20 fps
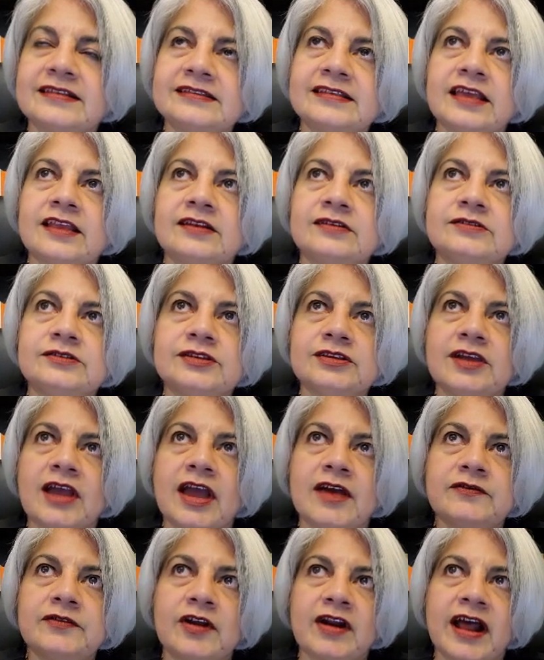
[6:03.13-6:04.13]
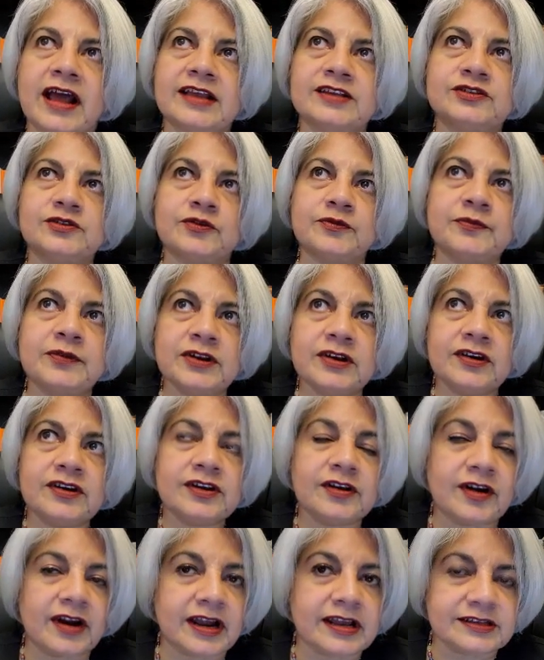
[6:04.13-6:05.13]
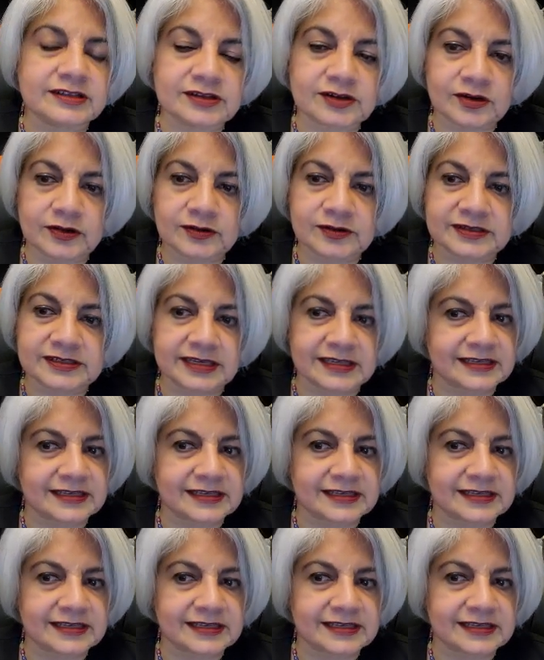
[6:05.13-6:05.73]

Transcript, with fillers: I said, do you have your eyes open or your eyes closed?